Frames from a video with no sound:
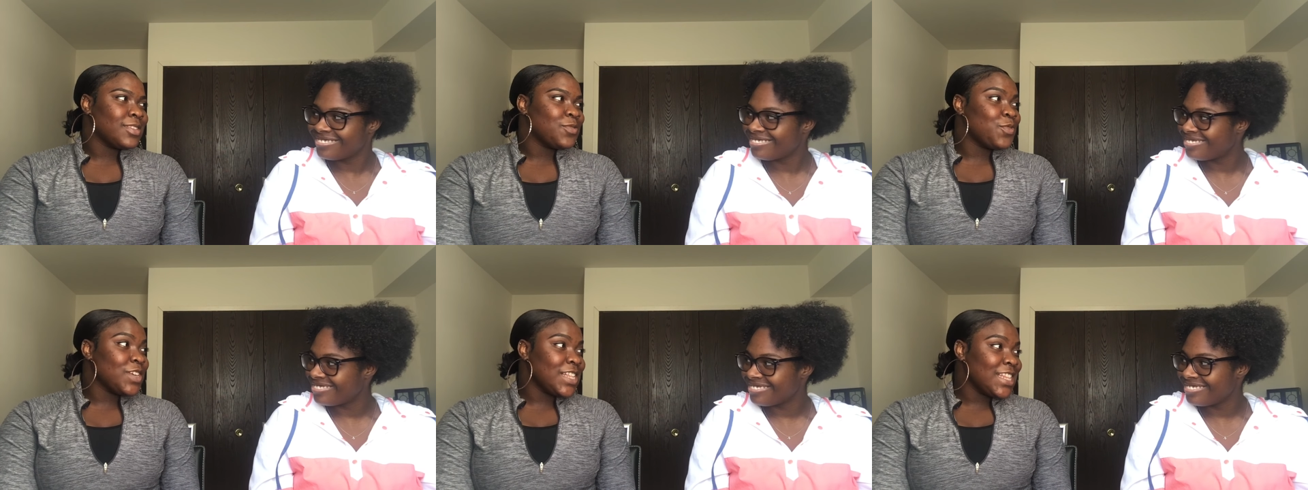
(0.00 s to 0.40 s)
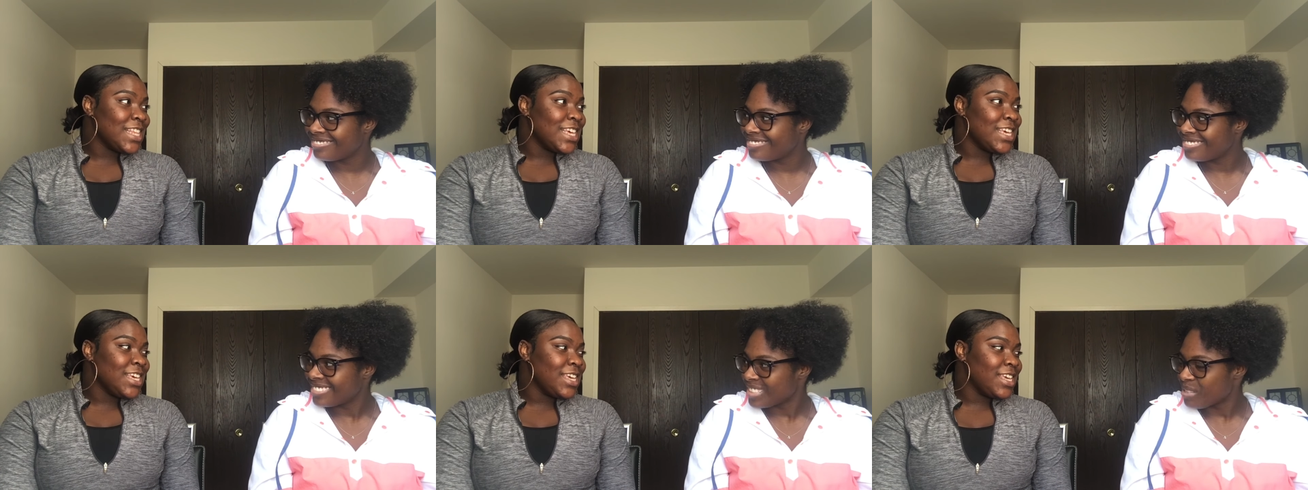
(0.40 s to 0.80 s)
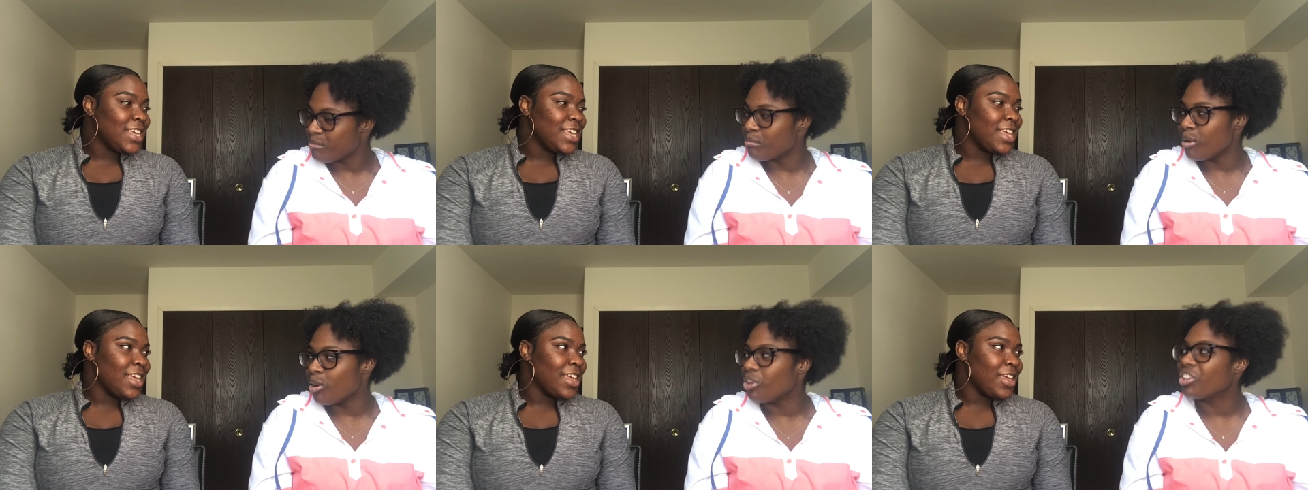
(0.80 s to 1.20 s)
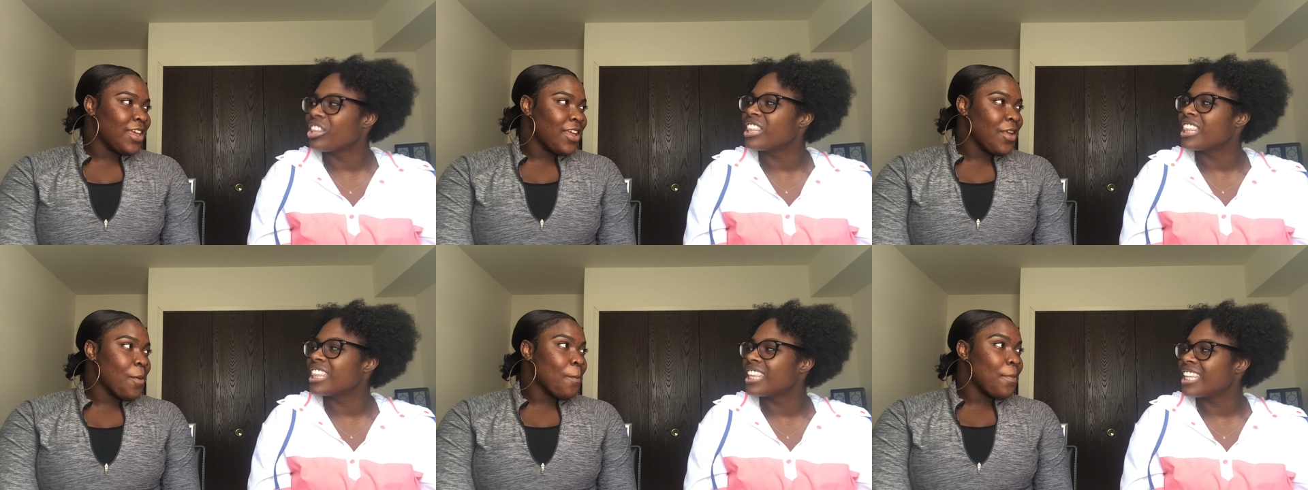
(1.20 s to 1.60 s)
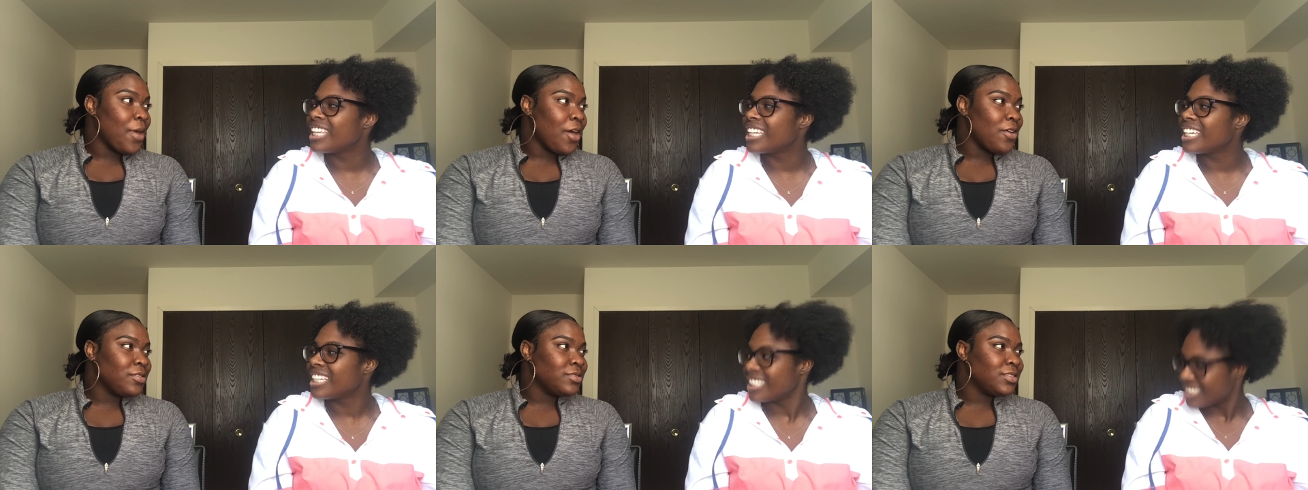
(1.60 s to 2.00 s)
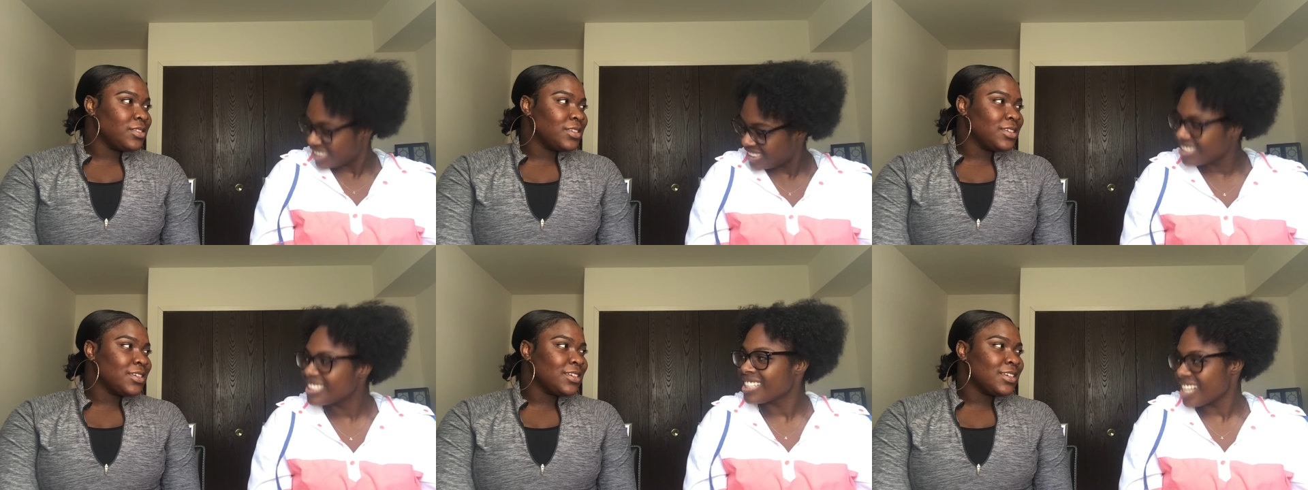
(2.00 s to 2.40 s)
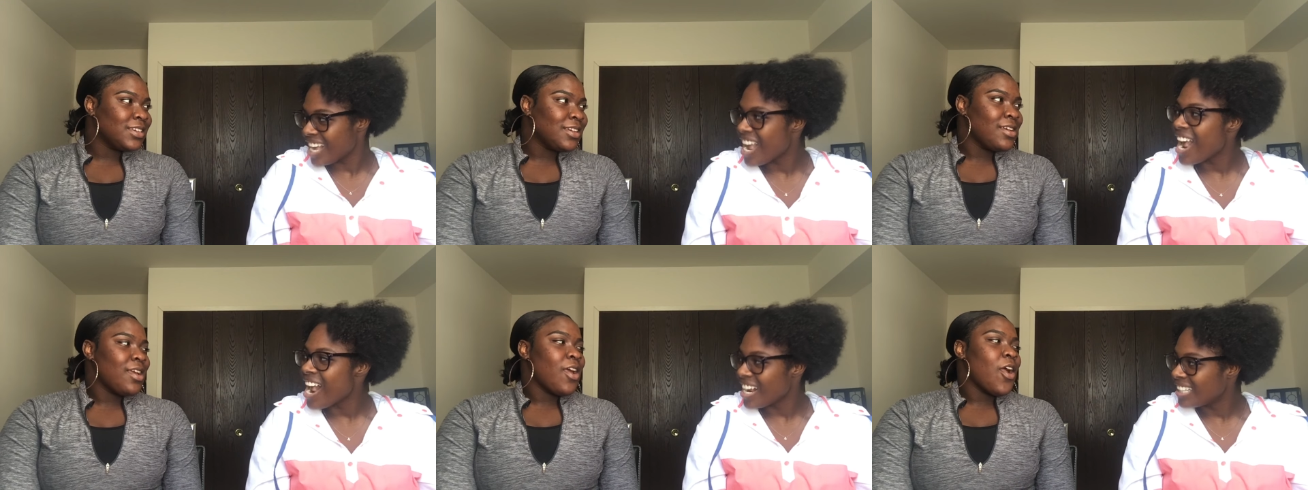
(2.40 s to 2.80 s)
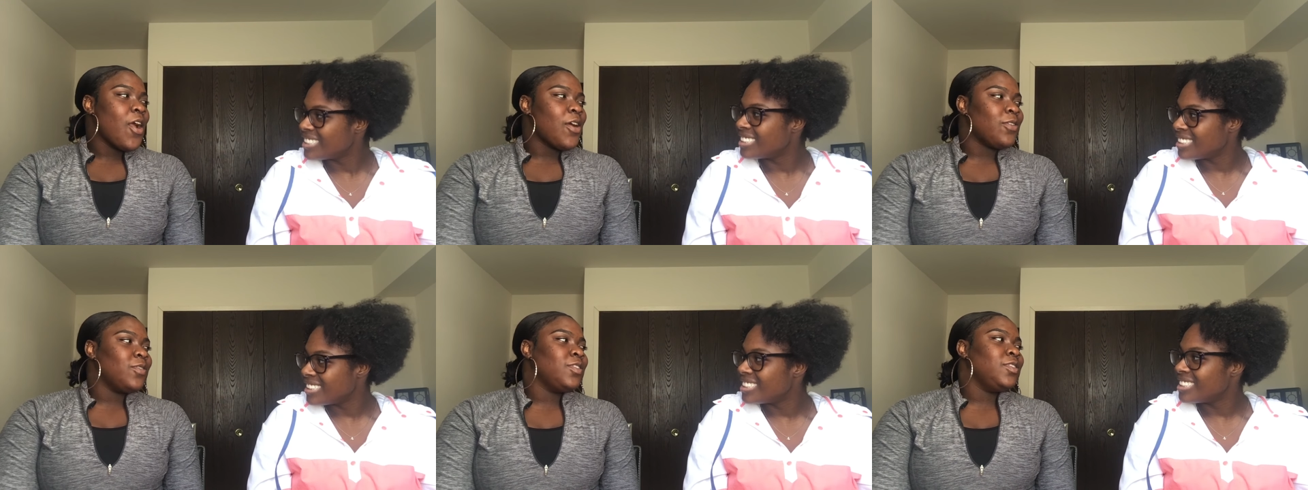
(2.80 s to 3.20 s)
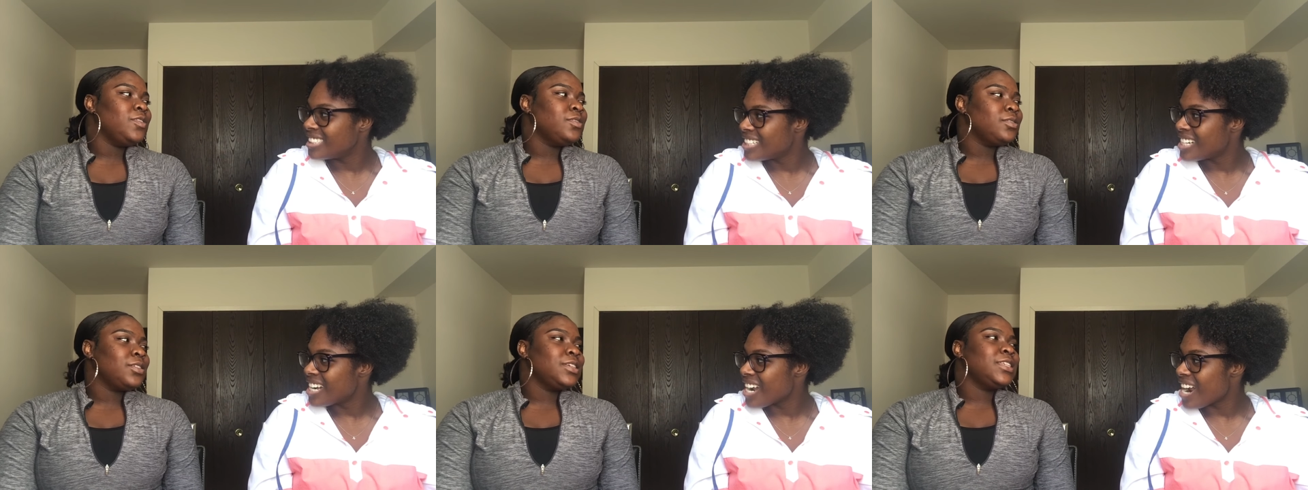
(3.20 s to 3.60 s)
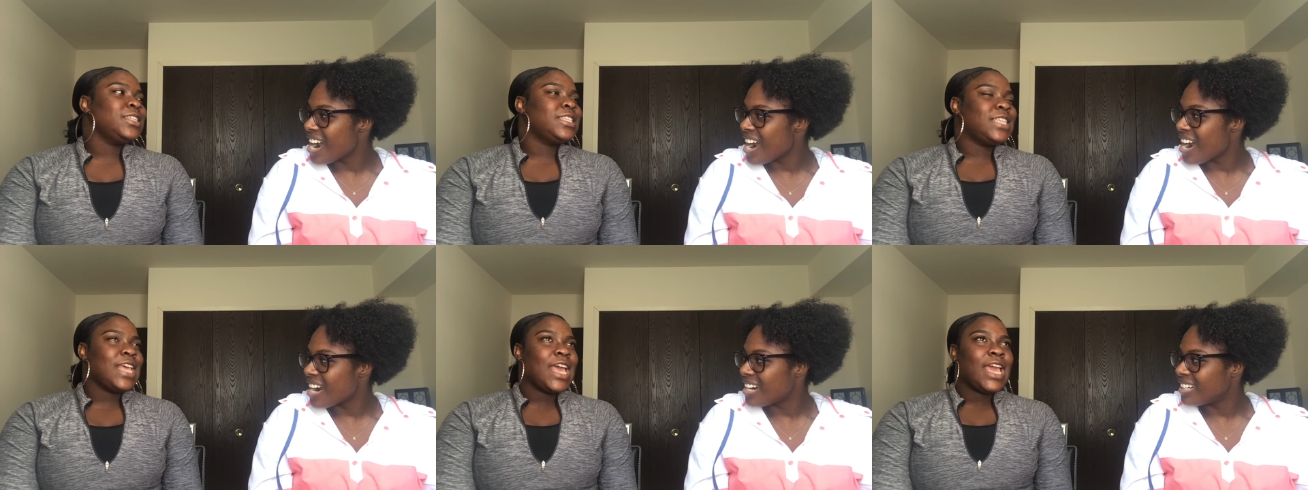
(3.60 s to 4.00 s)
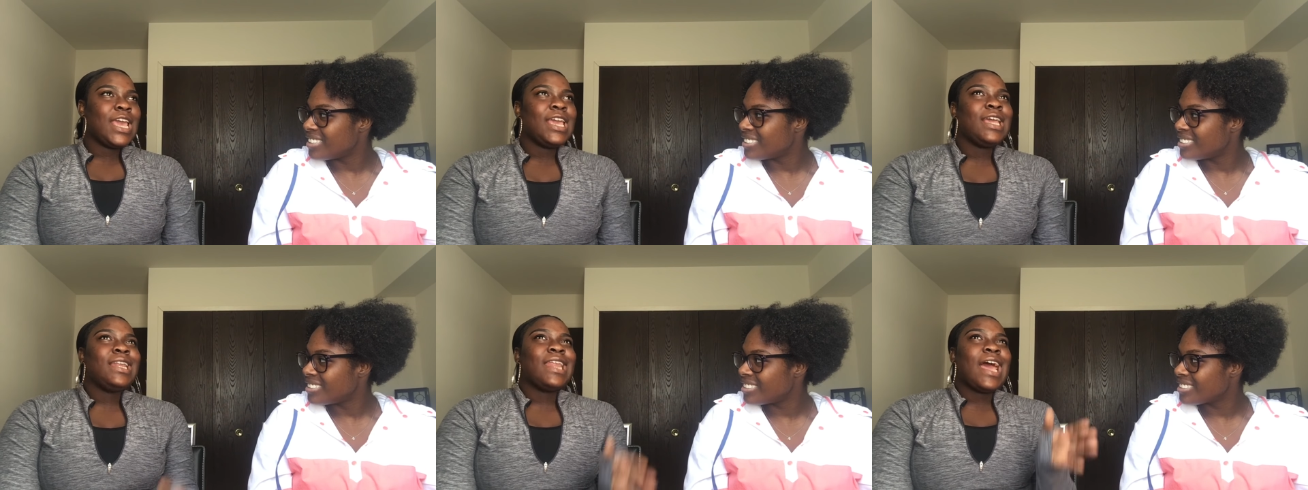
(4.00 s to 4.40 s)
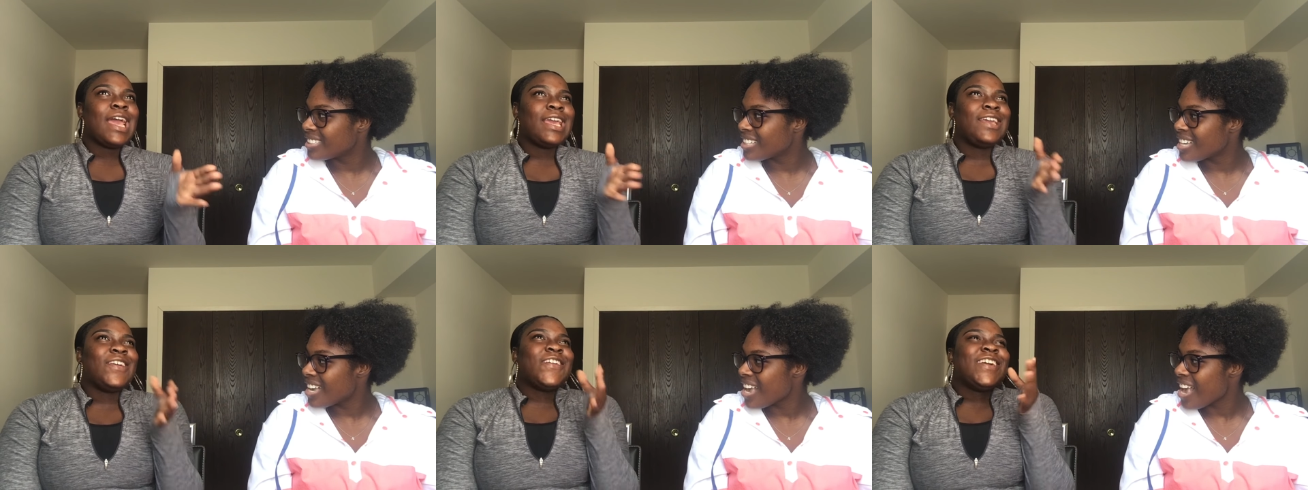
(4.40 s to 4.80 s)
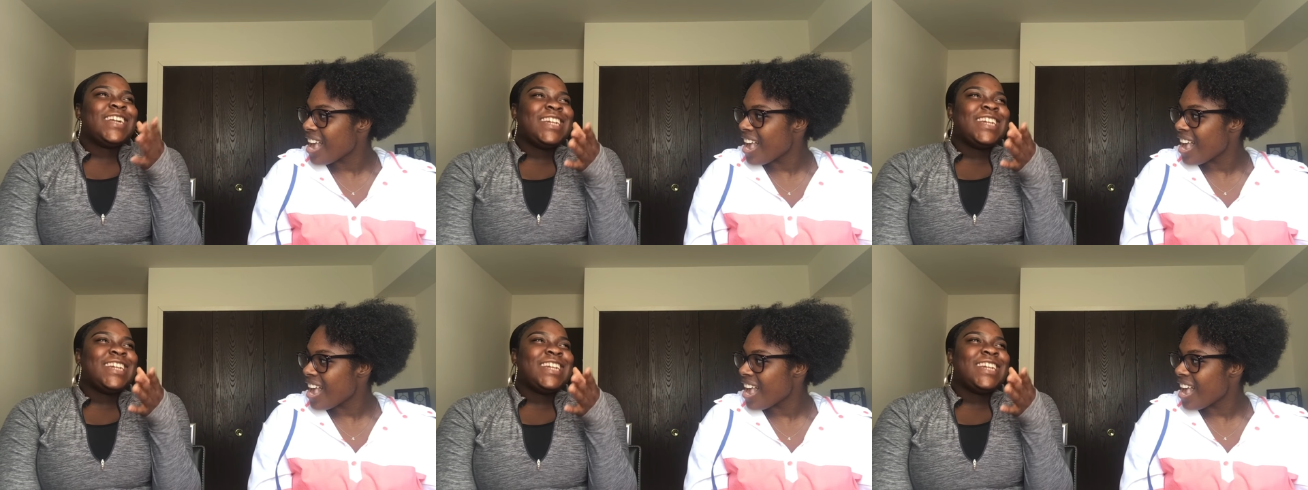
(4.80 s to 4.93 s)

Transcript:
Speaker 1: Really? Both. Both? Well, you can say Nike or